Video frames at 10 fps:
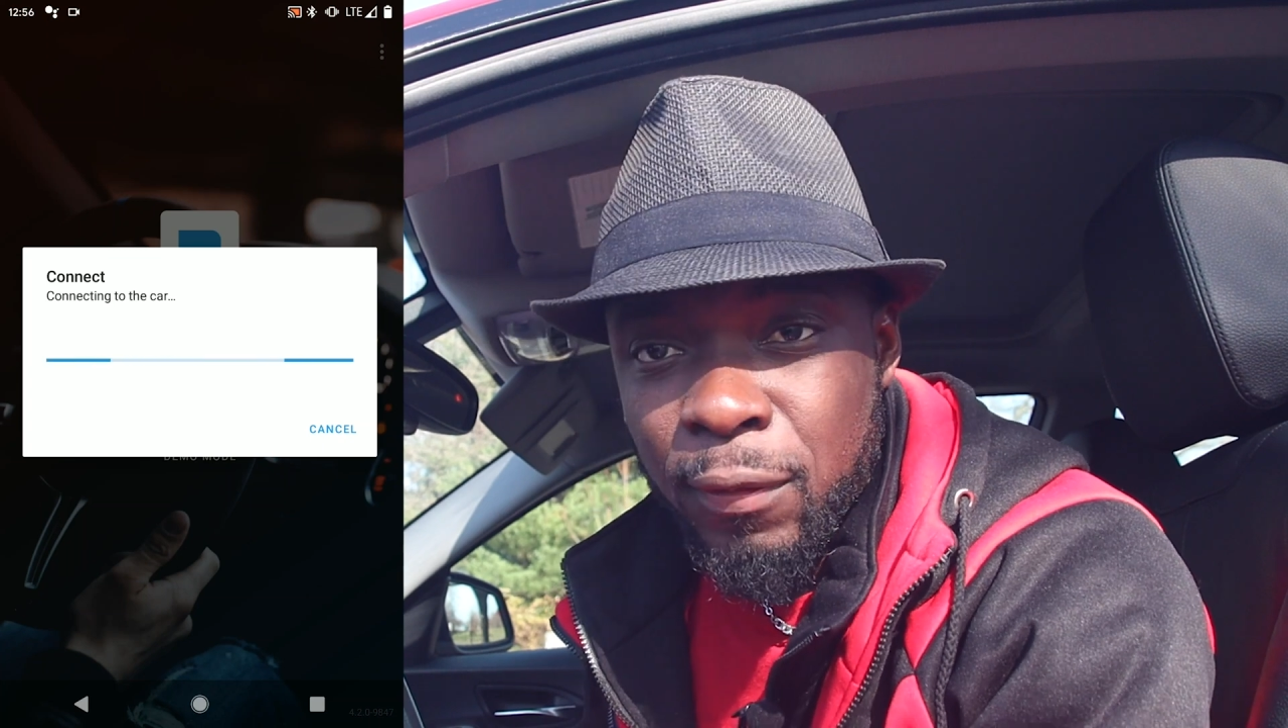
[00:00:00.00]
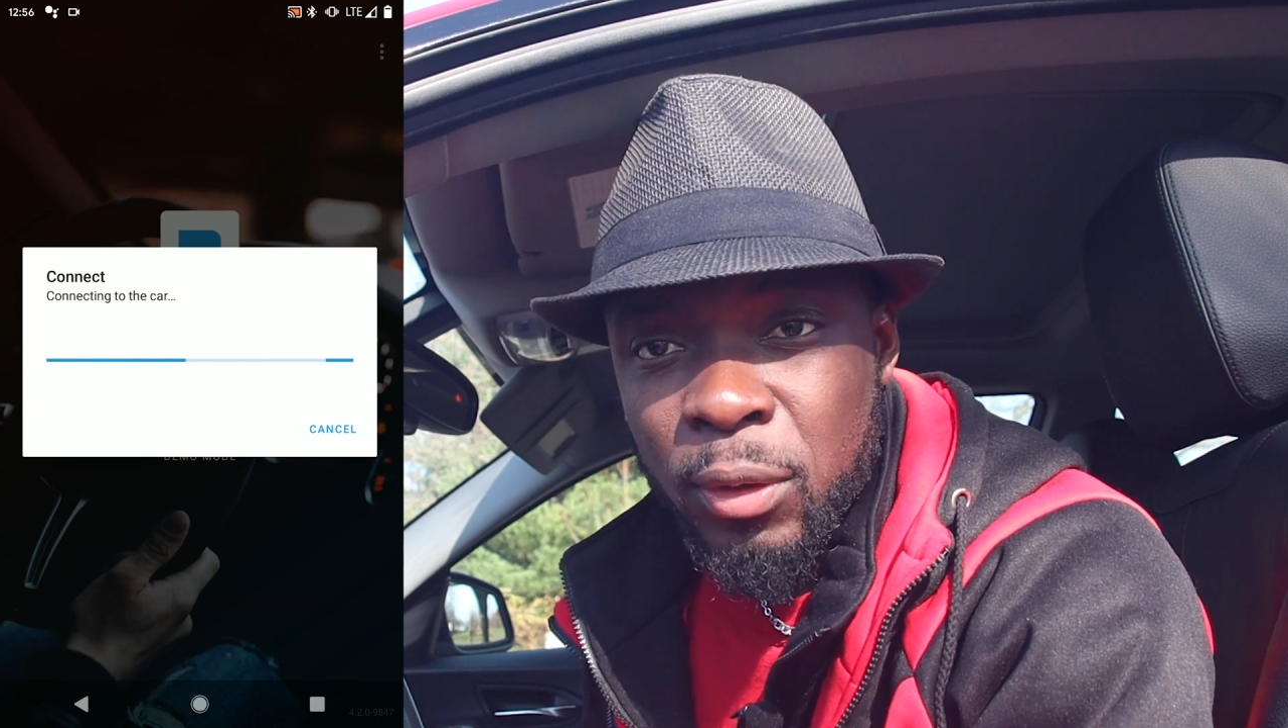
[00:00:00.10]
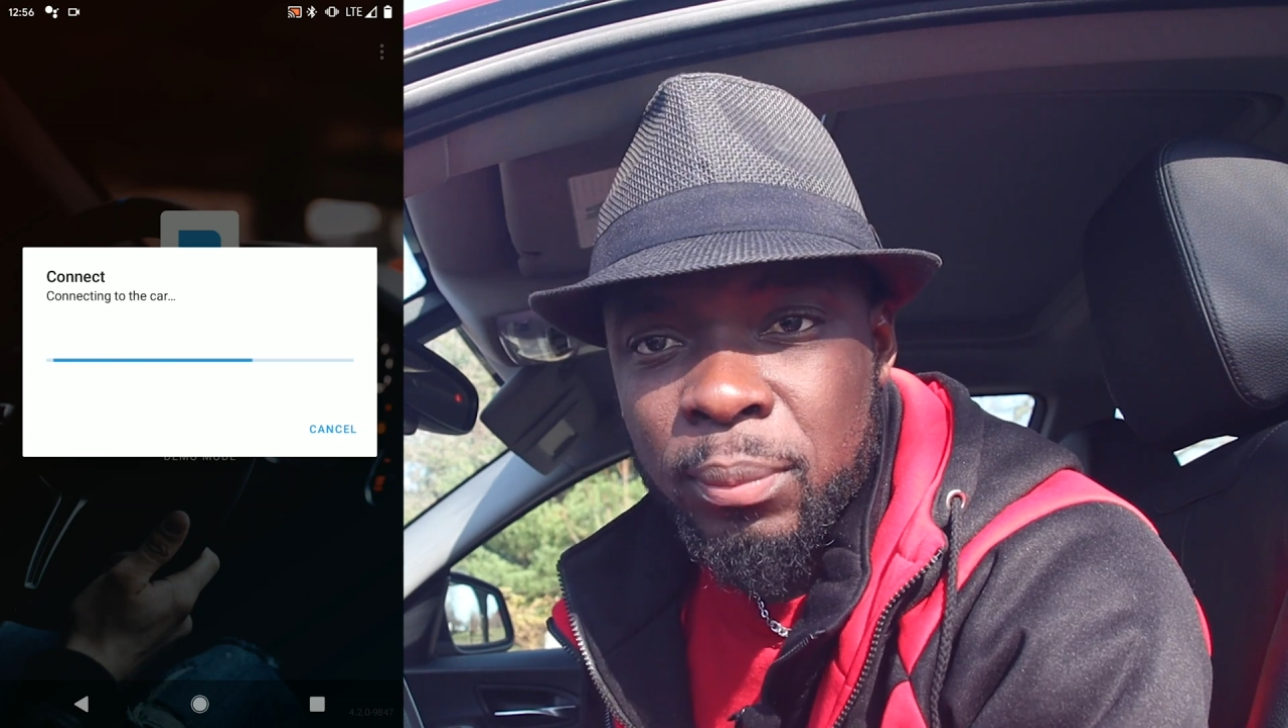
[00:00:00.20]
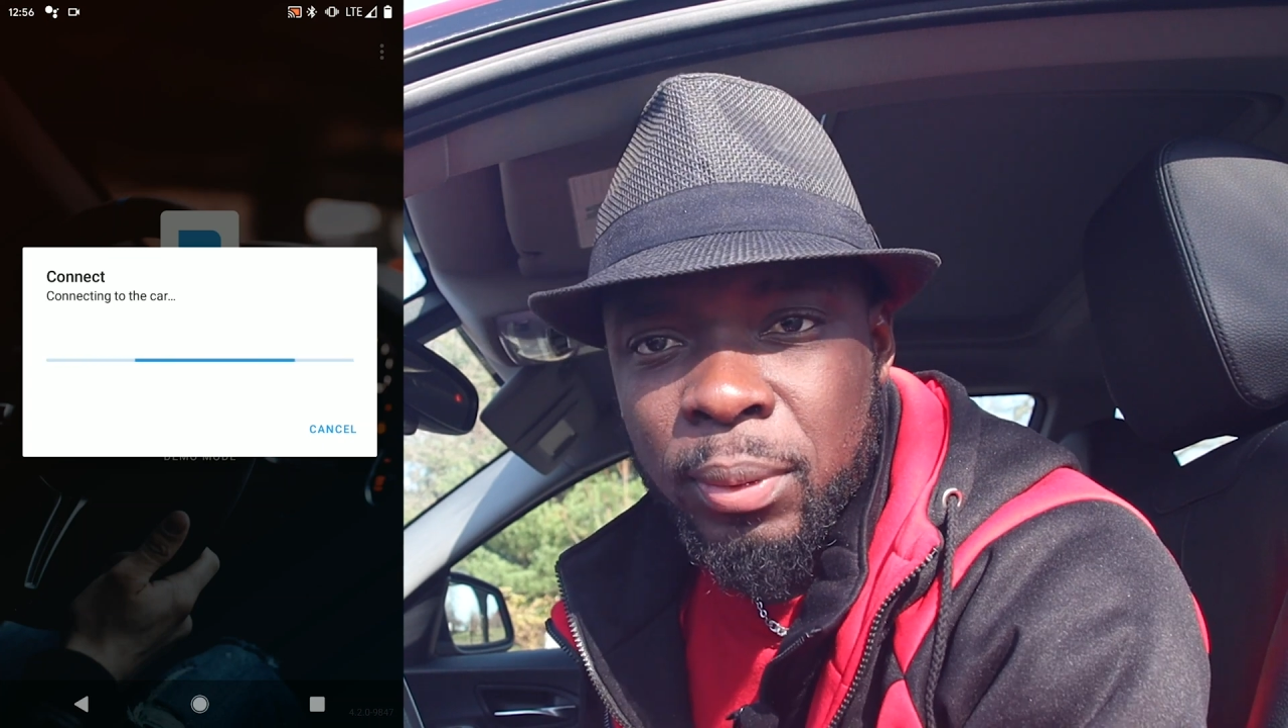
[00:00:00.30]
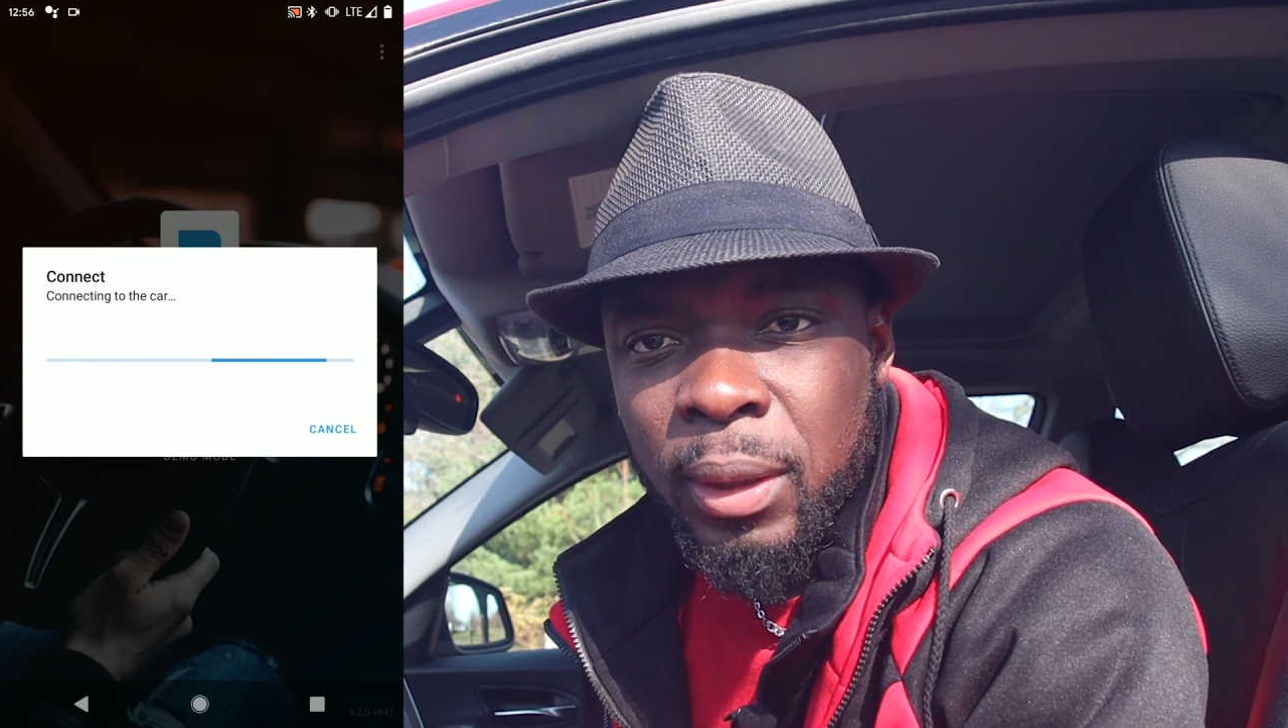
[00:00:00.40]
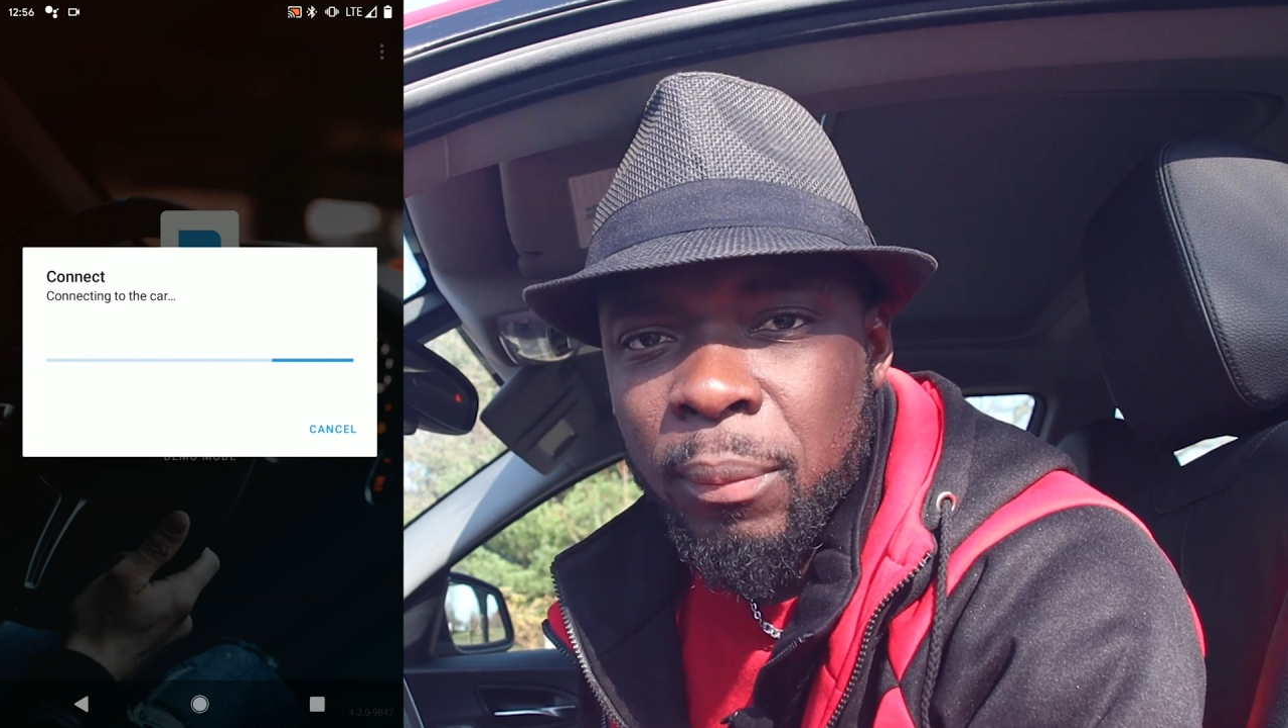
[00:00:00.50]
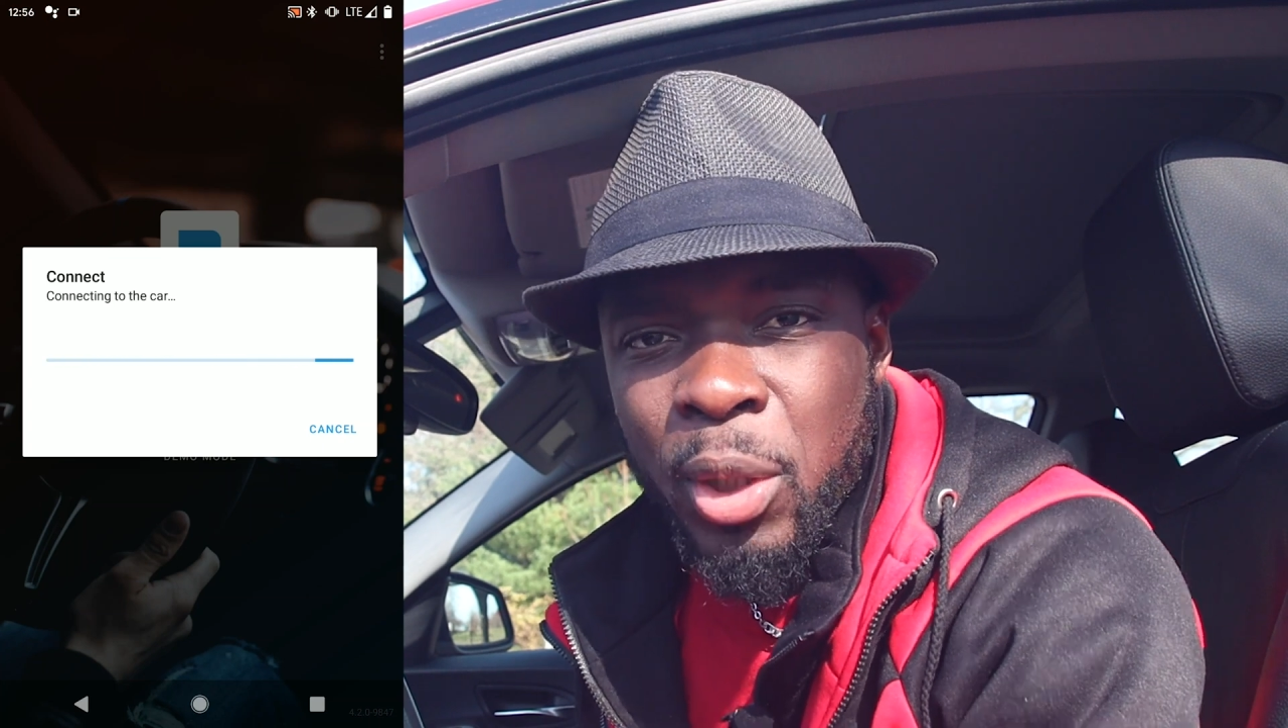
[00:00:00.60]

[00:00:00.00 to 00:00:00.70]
phone but